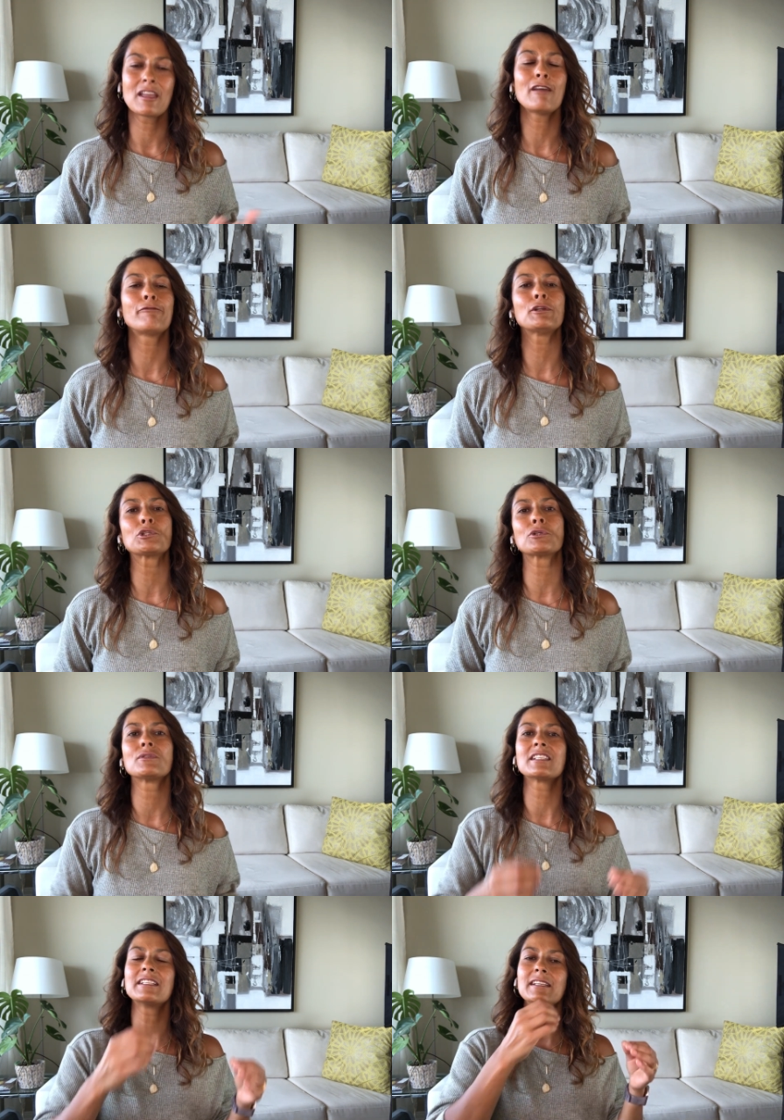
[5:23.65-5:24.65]
If you
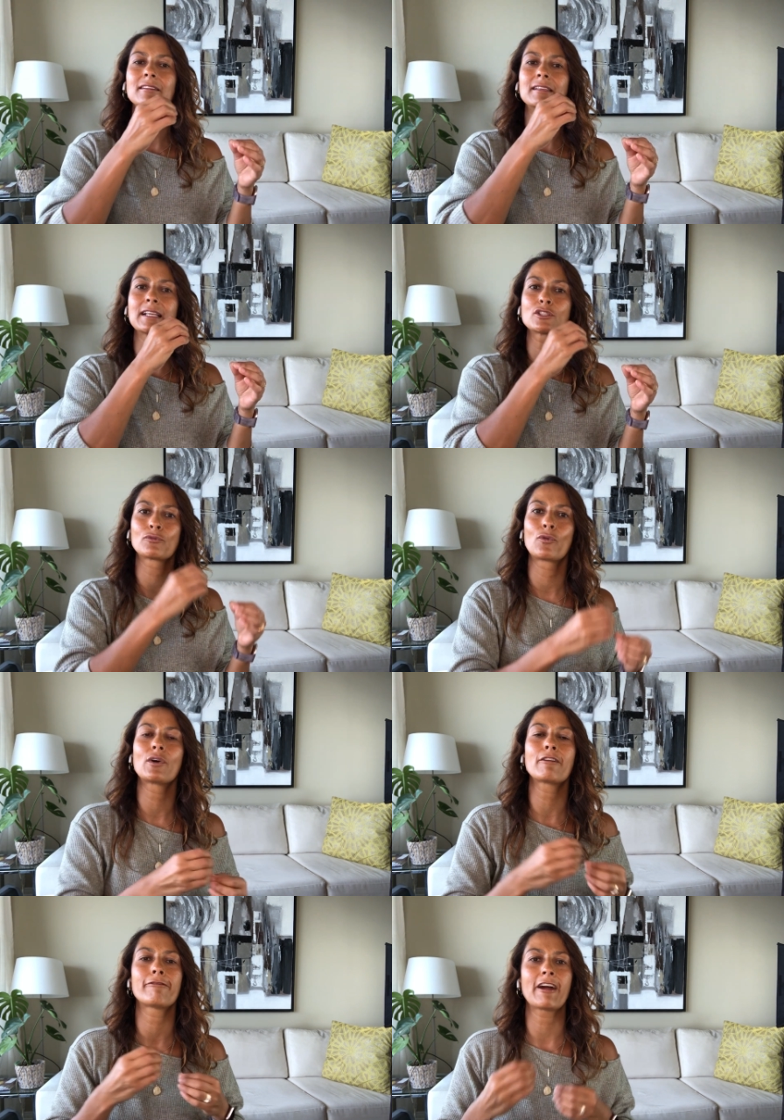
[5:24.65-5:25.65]
choose a needle that's four
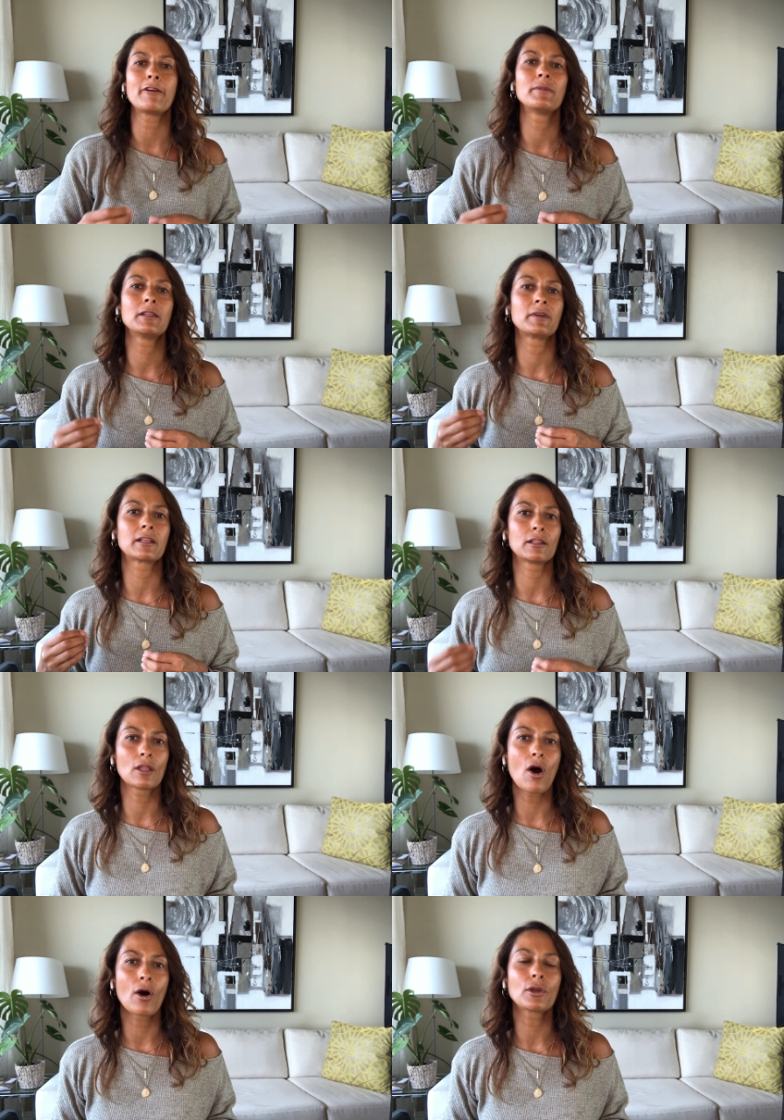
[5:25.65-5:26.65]
to five millimeter
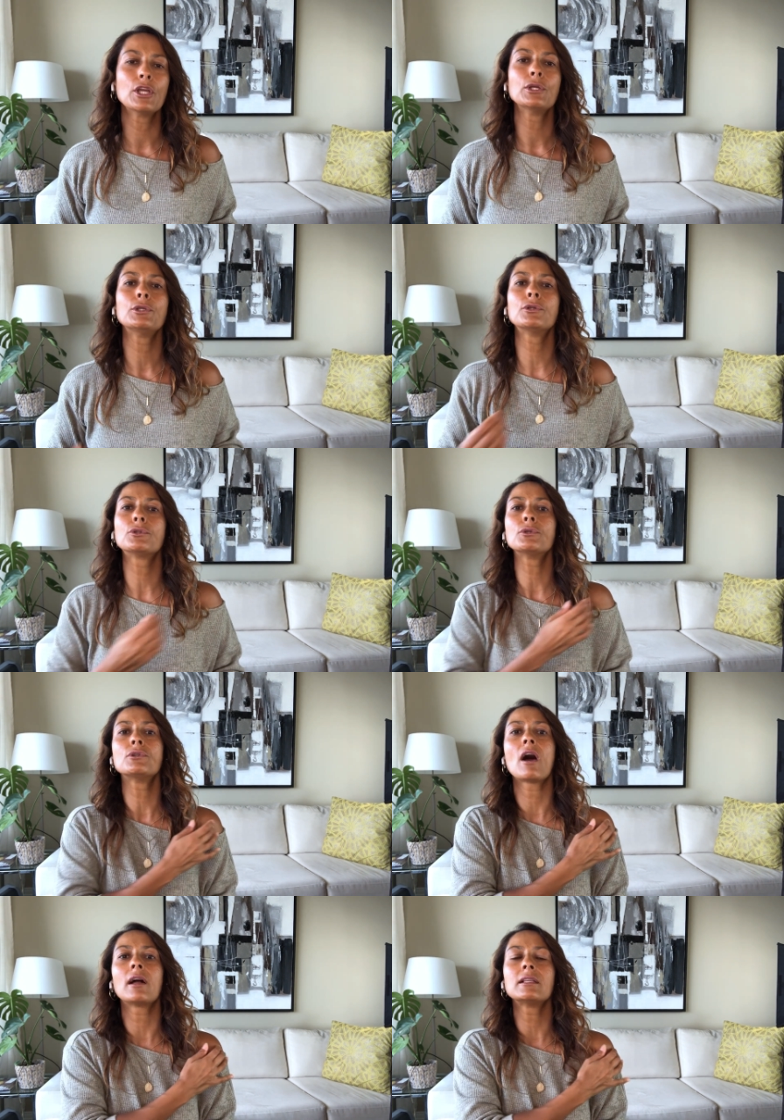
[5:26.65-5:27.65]
long, you do
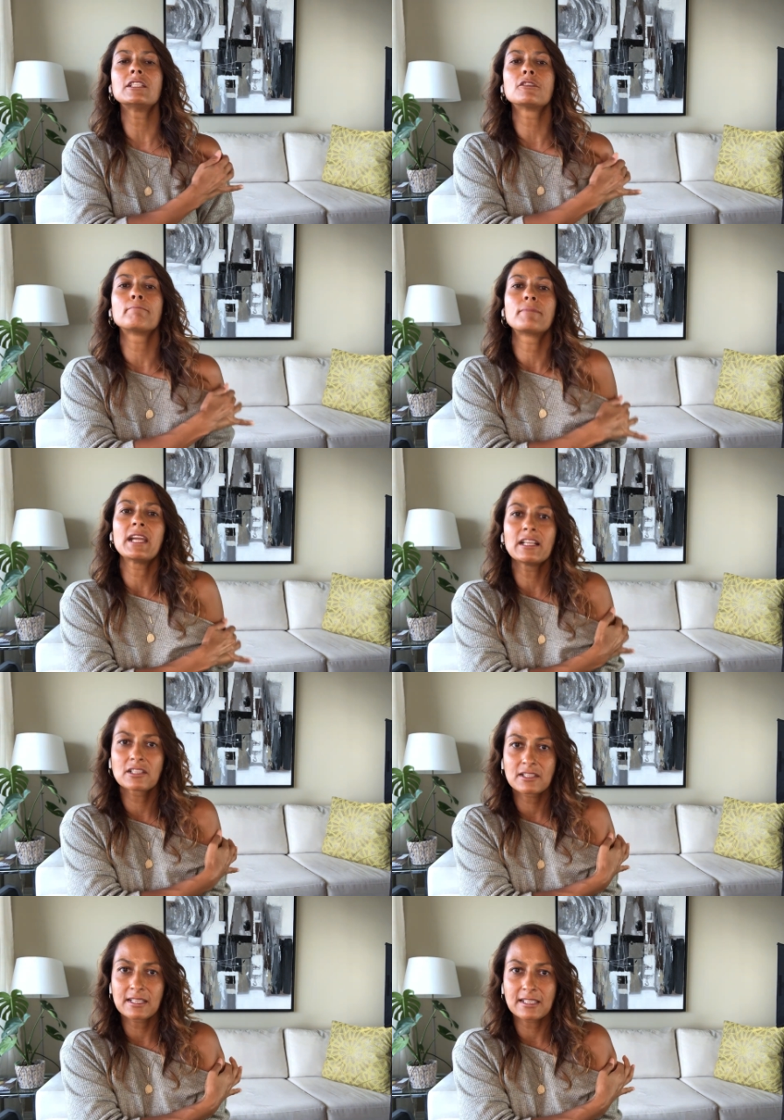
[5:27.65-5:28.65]
not need to
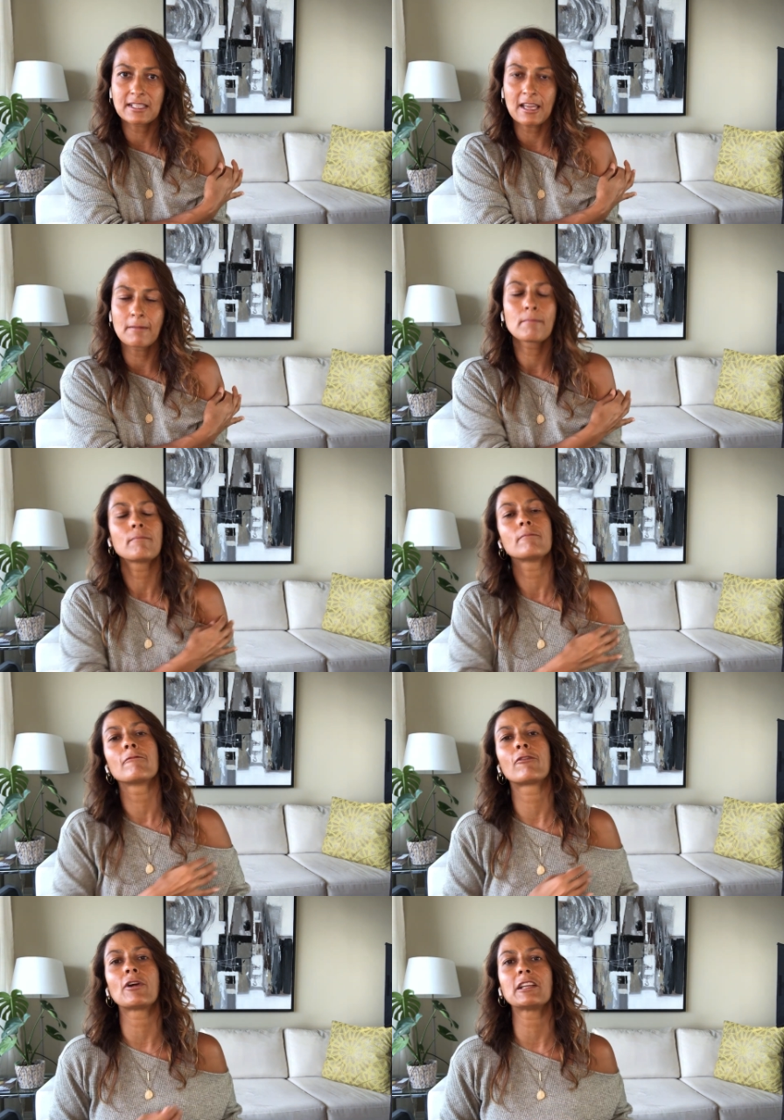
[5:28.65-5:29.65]
pinch the skin
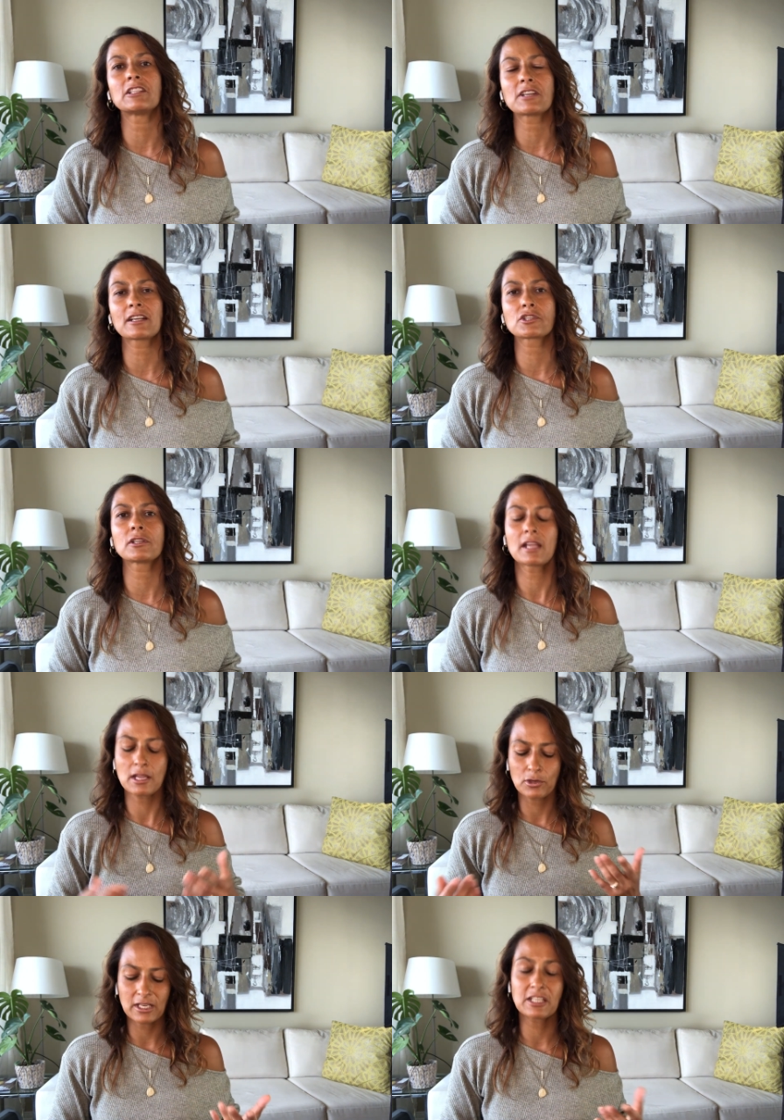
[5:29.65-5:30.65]
for an injection
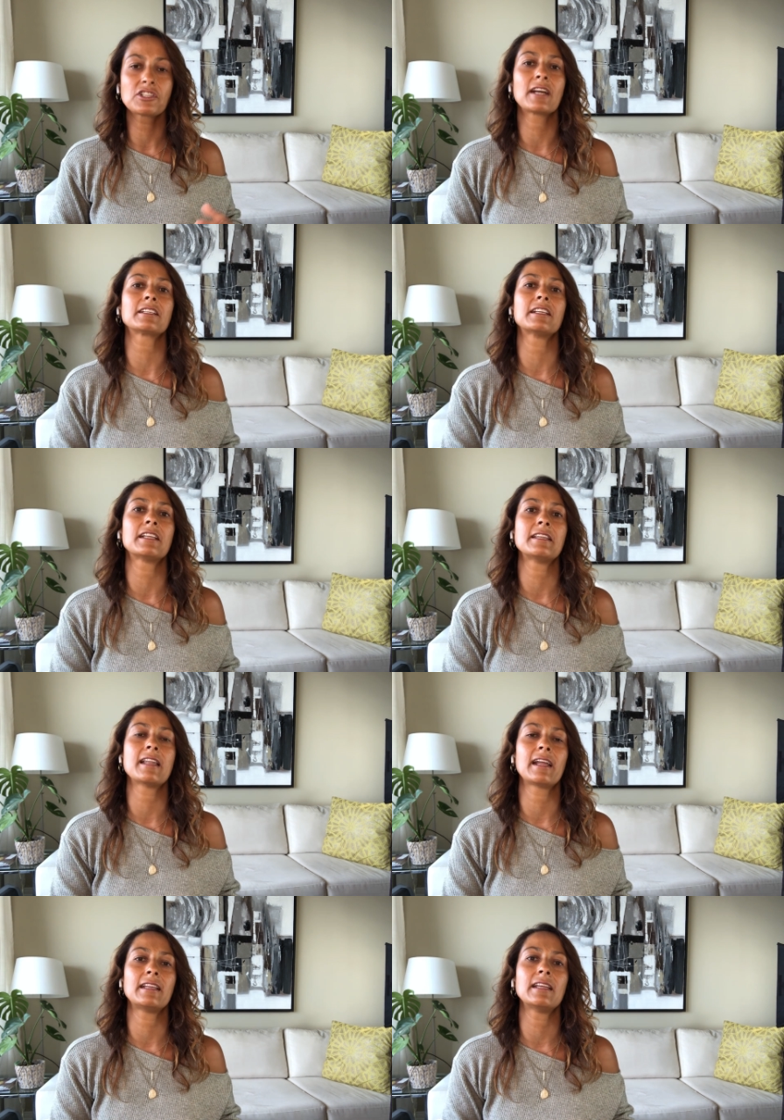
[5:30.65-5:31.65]
and you can inject in a
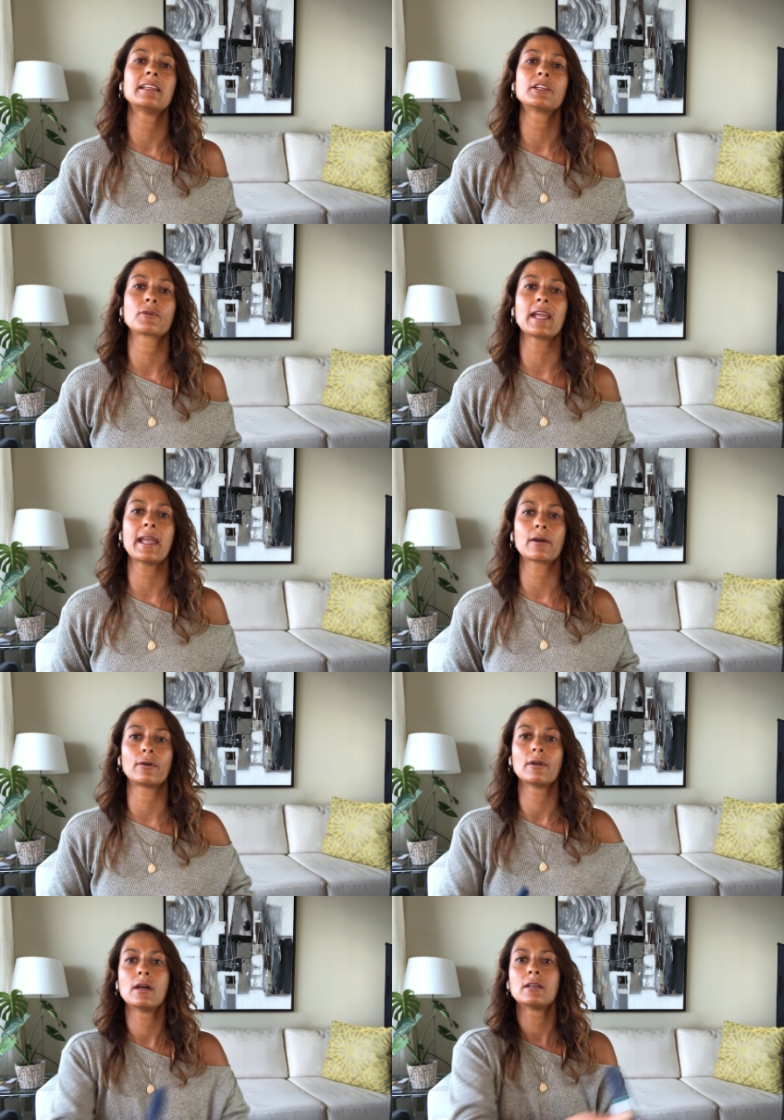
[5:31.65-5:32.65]
90 degree
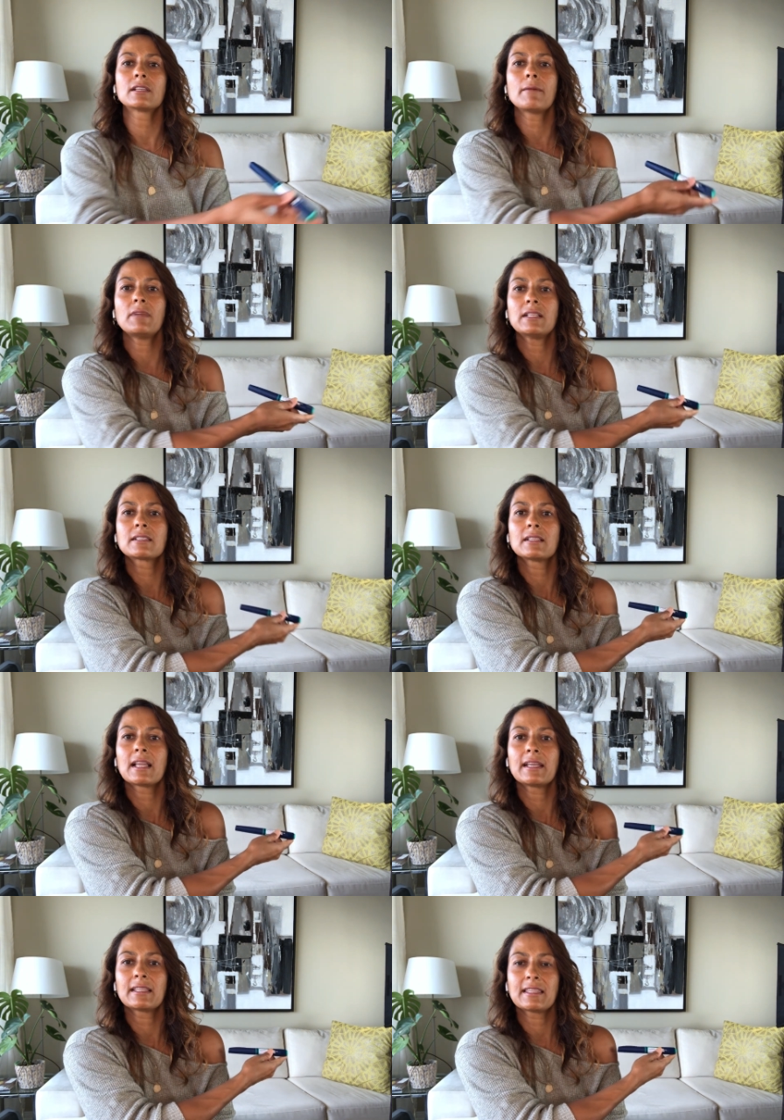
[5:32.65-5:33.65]
angle. That means
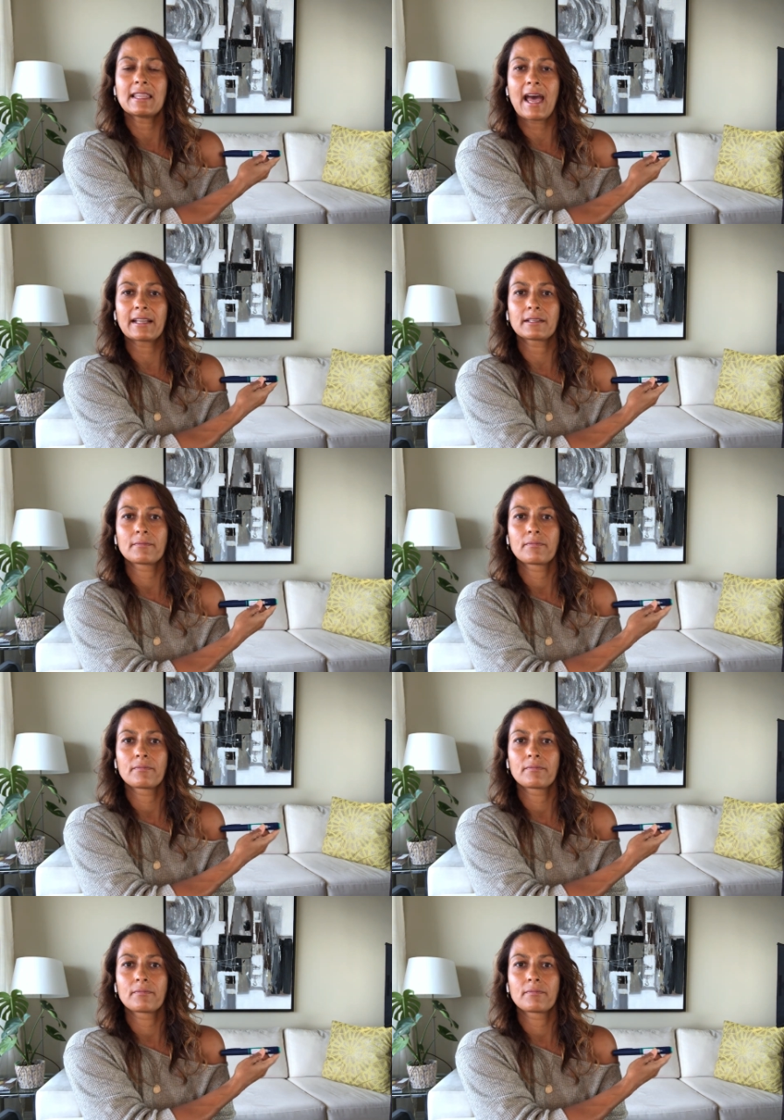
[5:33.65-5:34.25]
like that